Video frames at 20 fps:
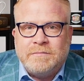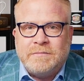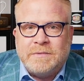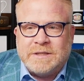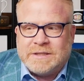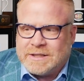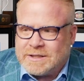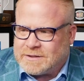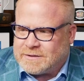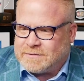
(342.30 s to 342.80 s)

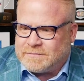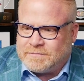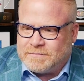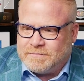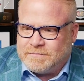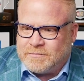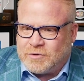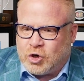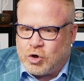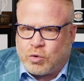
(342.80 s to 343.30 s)
Is this
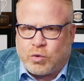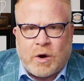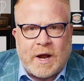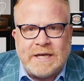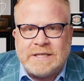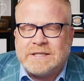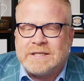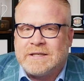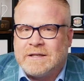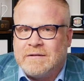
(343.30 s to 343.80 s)

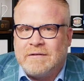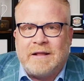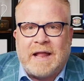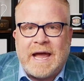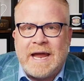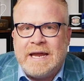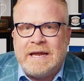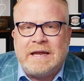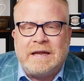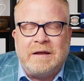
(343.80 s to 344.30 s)

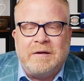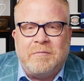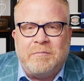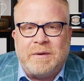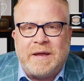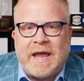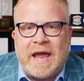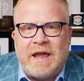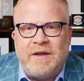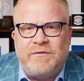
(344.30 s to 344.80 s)
Christ-like
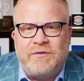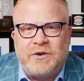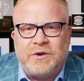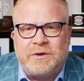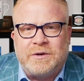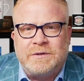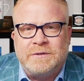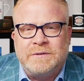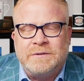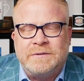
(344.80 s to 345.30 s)

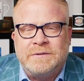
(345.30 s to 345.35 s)
behavior?